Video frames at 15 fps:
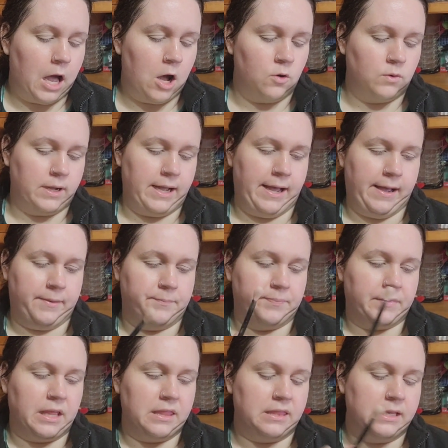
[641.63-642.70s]
Okay,
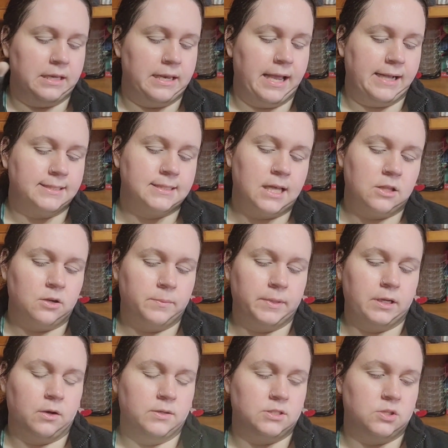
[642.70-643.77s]
the next color I'm
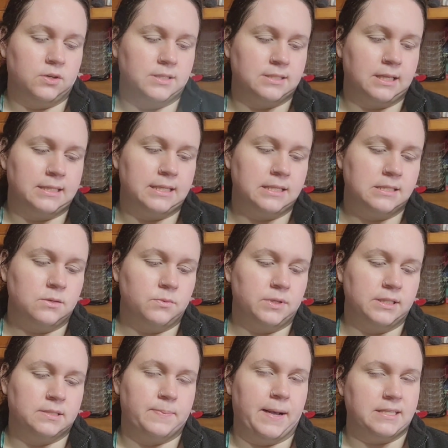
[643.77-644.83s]
going to go into, because it doesn't
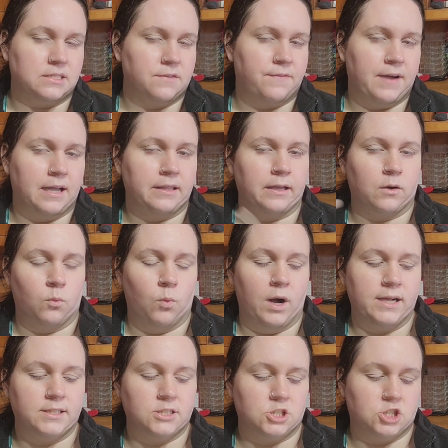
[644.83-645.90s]
really specify like
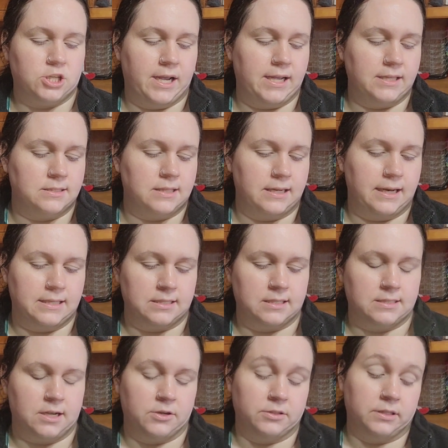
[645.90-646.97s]
what shades they
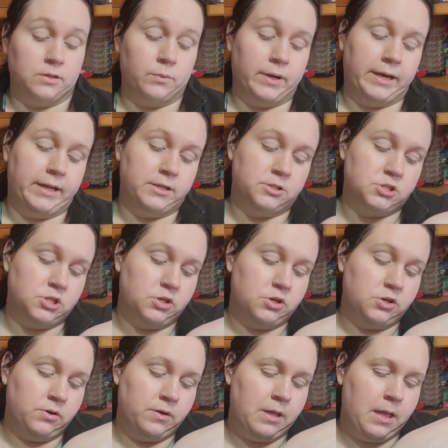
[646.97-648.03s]
necessarily went
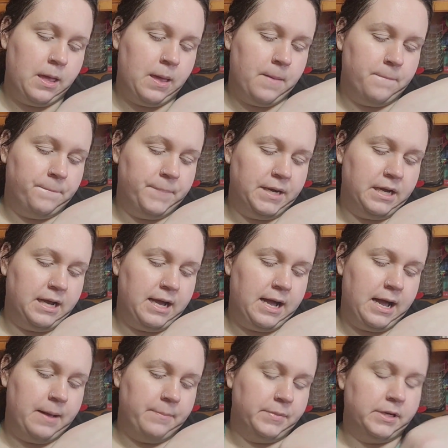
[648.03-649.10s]
into, but
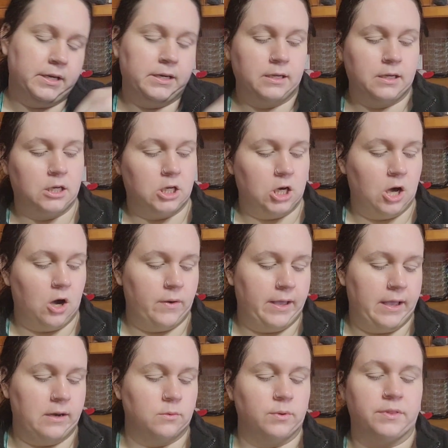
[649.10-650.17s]
I'm going to go
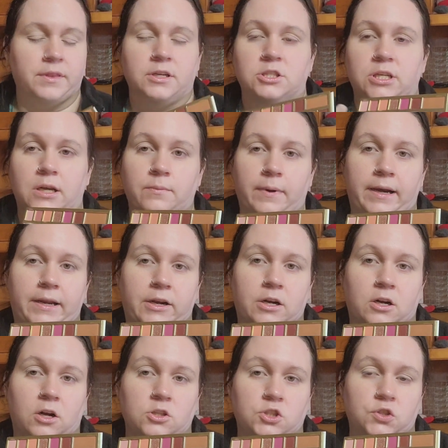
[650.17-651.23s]
in with the shade right
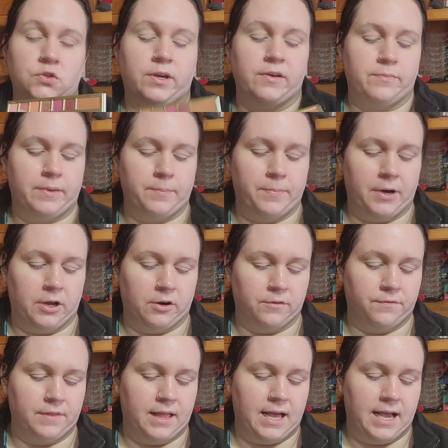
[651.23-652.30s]
here called You Give Me
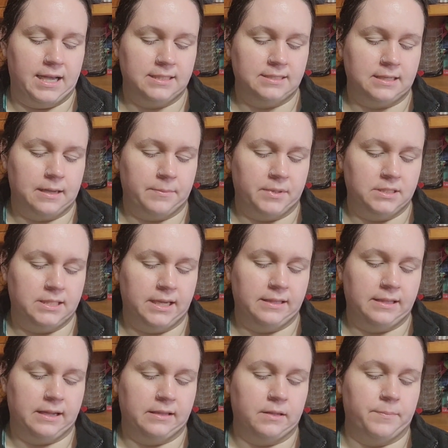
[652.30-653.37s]
Butterflies. I'm going to
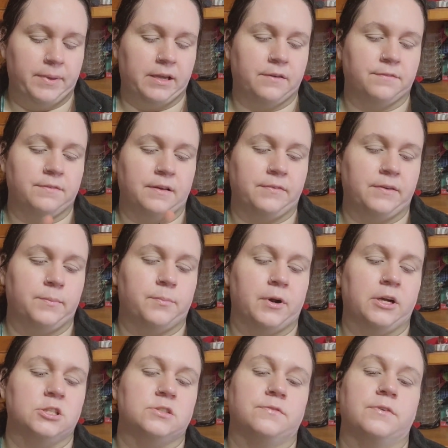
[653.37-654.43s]
take that on the big fluffy
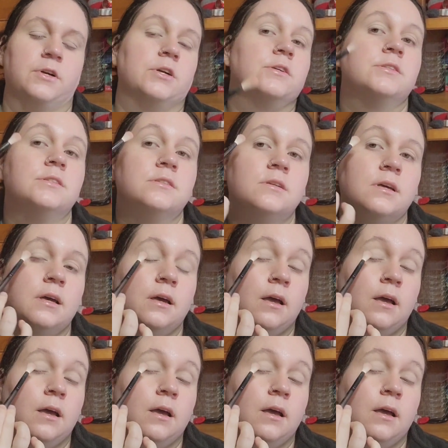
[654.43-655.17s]
brush first